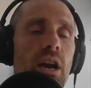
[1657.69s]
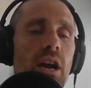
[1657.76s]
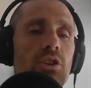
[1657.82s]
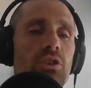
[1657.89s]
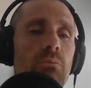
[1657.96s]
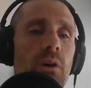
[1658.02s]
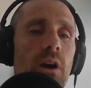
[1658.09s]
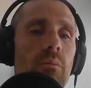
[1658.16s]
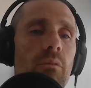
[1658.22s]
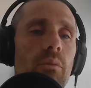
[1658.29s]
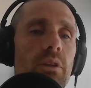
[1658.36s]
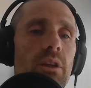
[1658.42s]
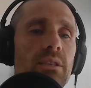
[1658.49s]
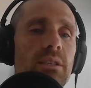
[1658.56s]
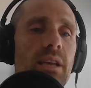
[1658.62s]
I should
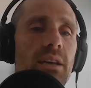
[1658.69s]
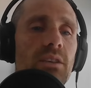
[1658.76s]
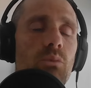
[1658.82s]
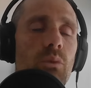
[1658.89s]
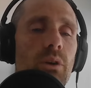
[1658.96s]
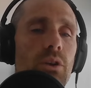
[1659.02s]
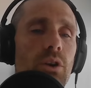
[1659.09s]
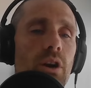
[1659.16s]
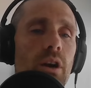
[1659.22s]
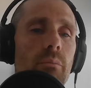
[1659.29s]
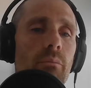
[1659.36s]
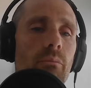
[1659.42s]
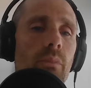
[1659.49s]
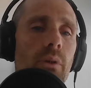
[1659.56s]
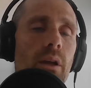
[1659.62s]
probably assess whether
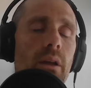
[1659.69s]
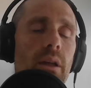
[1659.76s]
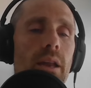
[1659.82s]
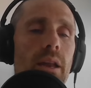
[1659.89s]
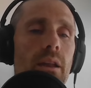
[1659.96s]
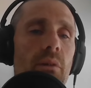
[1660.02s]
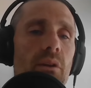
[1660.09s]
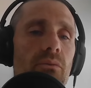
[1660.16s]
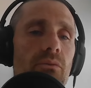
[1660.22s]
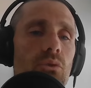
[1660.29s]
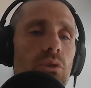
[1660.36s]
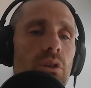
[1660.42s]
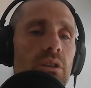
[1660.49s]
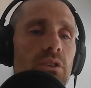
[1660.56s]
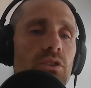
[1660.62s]
I'm hitting my
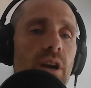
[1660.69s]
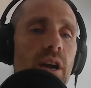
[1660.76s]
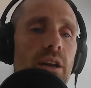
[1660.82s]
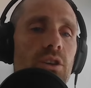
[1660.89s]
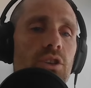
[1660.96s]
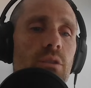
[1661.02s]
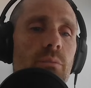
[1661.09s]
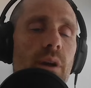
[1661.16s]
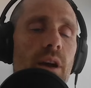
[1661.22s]
fueling strategy,